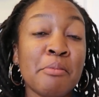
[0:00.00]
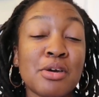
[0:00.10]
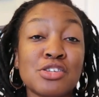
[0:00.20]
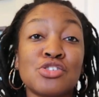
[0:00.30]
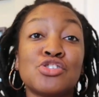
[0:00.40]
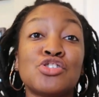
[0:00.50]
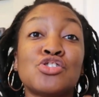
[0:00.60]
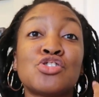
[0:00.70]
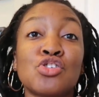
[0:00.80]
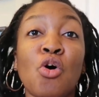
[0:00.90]
because there's
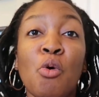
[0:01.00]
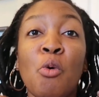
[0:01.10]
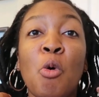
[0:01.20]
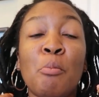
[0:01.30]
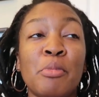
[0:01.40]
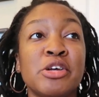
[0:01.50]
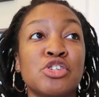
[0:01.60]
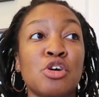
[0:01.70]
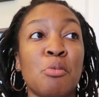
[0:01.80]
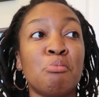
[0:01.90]
just so
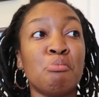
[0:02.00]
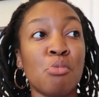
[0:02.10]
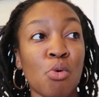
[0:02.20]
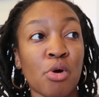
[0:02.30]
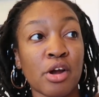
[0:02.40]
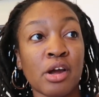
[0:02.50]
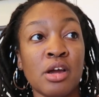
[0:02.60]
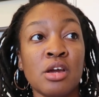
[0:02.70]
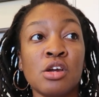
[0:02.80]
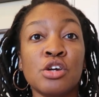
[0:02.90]
much more